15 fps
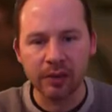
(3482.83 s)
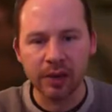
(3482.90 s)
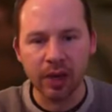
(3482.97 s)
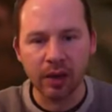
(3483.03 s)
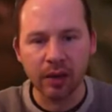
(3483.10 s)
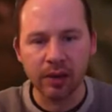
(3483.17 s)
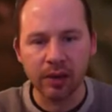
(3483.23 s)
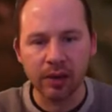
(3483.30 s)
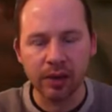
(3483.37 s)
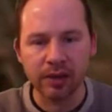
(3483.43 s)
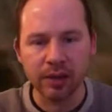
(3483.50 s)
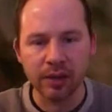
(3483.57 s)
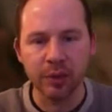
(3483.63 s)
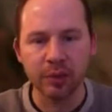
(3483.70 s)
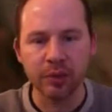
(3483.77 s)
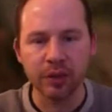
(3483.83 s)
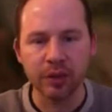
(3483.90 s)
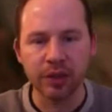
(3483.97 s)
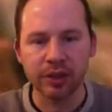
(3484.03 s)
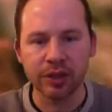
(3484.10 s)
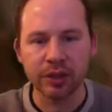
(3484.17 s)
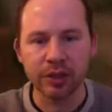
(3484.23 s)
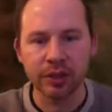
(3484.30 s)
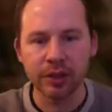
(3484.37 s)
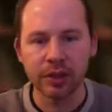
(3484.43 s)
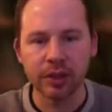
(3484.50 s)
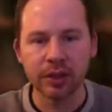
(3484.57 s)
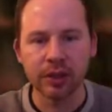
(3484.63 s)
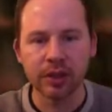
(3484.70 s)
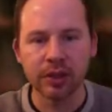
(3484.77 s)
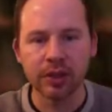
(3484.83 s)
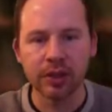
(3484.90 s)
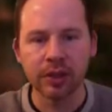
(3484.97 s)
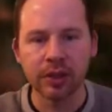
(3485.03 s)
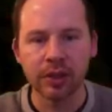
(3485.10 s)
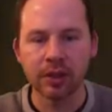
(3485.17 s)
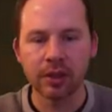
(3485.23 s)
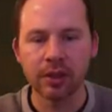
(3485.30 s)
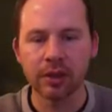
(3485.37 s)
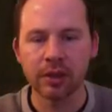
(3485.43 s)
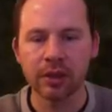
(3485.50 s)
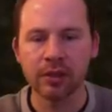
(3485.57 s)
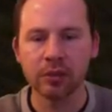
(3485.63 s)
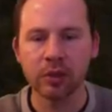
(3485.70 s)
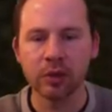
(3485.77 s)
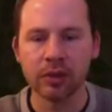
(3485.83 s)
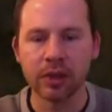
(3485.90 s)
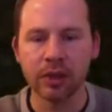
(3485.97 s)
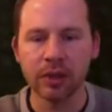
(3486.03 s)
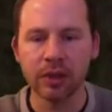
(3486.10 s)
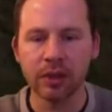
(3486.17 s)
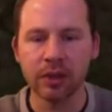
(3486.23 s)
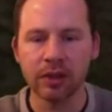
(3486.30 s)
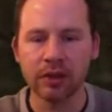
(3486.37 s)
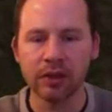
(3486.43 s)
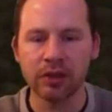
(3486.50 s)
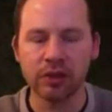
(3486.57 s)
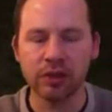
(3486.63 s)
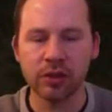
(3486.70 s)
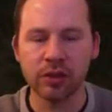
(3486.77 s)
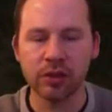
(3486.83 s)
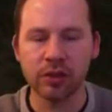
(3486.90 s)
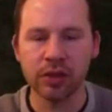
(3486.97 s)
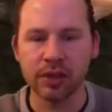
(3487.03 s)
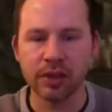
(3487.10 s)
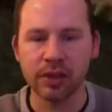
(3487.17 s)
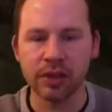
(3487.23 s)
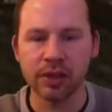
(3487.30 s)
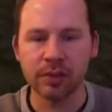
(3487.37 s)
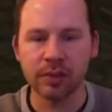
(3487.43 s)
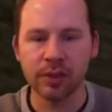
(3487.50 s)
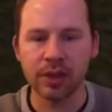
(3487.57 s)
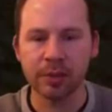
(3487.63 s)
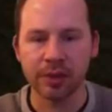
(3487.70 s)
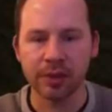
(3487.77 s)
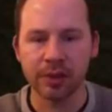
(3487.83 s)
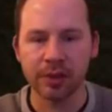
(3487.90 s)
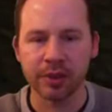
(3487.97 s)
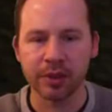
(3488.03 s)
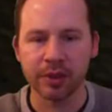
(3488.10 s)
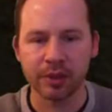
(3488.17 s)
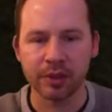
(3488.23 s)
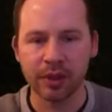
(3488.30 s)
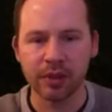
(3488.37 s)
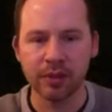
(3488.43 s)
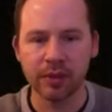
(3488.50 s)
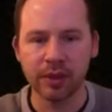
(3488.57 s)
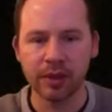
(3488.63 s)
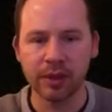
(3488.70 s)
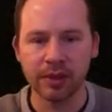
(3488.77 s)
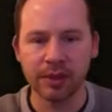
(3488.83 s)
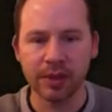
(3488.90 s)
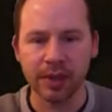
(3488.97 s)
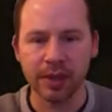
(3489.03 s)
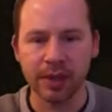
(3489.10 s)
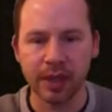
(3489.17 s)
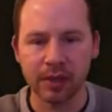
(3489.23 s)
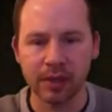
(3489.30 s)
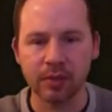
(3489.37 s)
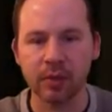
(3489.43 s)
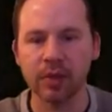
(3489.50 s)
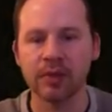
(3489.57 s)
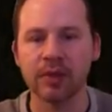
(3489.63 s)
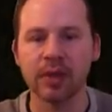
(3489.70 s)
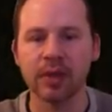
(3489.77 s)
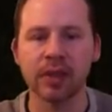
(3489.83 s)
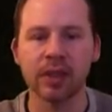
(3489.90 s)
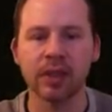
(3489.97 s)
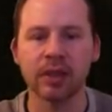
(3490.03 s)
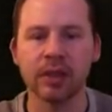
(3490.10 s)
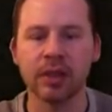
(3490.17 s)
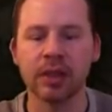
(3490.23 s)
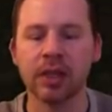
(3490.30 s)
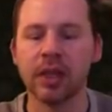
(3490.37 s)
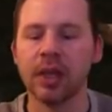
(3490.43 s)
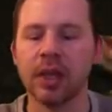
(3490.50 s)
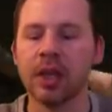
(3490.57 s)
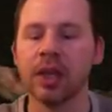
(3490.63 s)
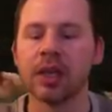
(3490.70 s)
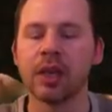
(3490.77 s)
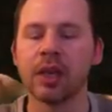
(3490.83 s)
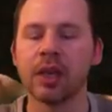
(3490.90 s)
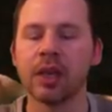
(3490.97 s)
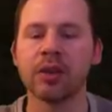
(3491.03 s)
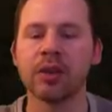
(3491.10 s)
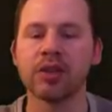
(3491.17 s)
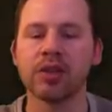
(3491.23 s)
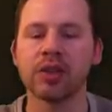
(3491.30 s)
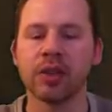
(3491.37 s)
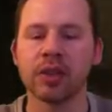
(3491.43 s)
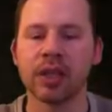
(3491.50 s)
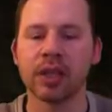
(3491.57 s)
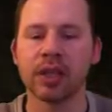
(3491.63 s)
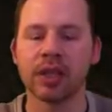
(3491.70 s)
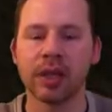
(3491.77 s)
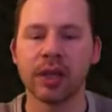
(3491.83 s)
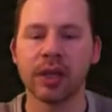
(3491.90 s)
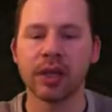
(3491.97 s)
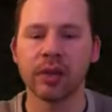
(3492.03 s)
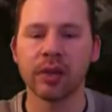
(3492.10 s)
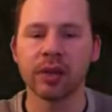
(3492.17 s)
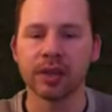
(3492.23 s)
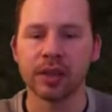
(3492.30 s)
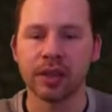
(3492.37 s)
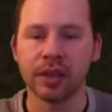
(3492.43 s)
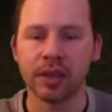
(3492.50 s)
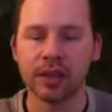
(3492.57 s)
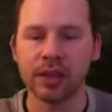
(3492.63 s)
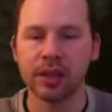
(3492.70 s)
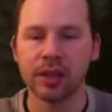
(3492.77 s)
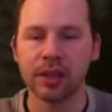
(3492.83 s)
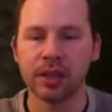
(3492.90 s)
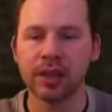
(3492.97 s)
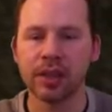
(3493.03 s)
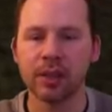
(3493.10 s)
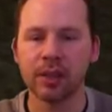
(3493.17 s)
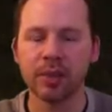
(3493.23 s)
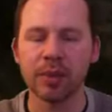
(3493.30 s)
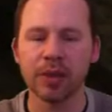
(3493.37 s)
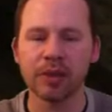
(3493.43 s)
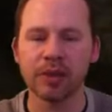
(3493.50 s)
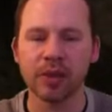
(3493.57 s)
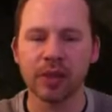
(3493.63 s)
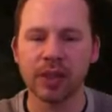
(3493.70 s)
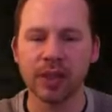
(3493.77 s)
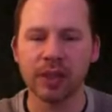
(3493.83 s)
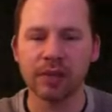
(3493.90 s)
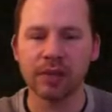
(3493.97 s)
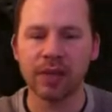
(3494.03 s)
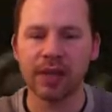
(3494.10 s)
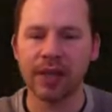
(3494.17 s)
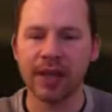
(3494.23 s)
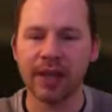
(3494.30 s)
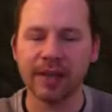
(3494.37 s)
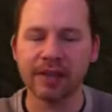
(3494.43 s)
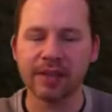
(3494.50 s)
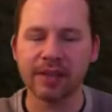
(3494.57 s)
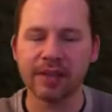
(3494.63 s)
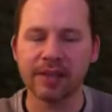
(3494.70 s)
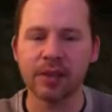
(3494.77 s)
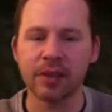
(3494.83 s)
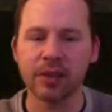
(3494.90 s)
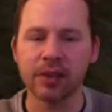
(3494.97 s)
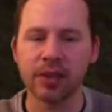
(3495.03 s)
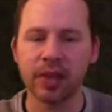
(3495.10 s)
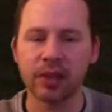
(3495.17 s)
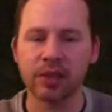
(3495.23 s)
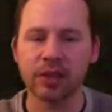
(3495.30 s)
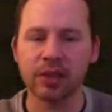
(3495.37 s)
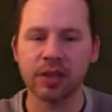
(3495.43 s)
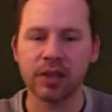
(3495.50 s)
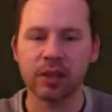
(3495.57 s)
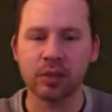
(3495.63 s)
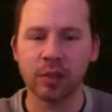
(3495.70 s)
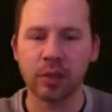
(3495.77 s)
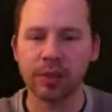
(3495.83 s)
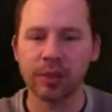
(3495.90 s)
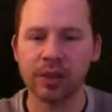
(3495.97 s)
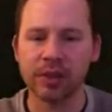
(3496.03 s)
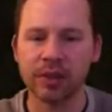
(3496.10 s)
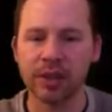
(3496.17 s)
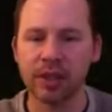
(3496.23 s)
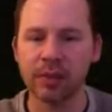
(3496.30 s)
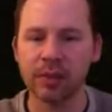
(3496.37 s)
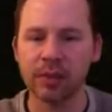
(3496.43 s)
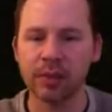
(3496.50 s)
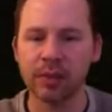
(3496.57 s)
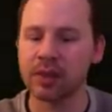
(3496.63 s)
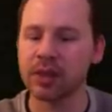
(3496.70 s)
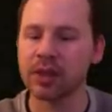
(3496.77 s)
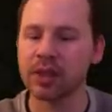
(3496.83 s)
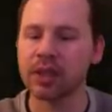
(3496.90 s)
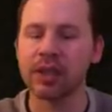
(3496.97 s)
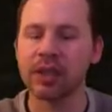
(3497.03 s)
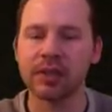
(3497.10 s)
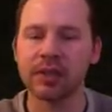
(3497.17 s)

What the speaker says: out as a separate brush, is moving. Let's shoot it. Let's see what happens. Well, look at that. We find our double-barreled shotgun way earlier. Now again, a double-barreled shotgun, I feel like, as a differentiation and as weapon design, was not nearly as